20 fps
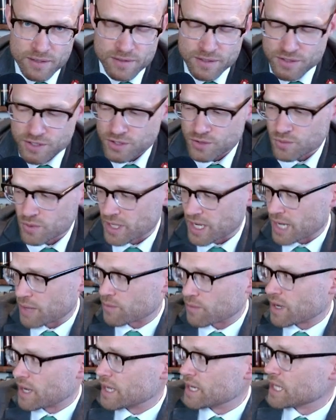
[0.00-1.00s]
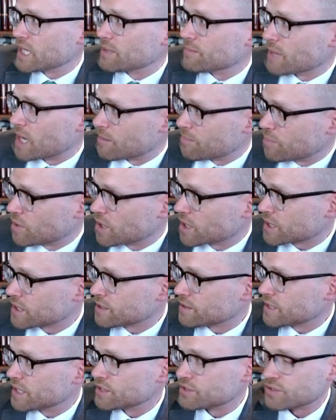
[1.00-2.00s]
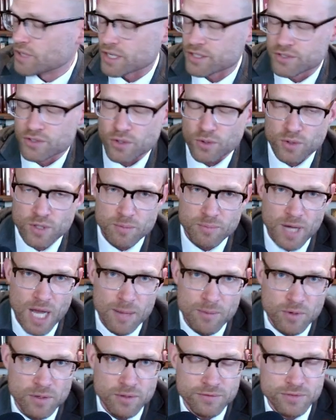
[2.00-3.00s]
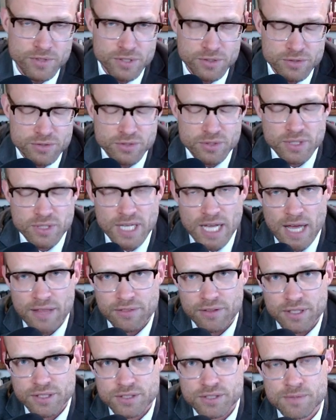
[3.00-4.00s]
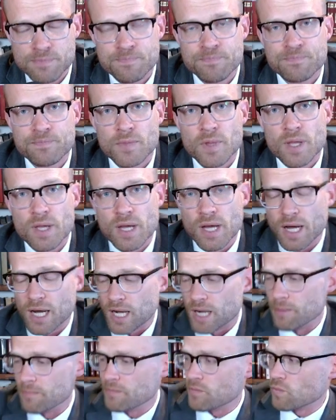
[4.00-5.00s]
And this is what I write in my book, Introduction to the Holy Bible for Traditional Catholics, um,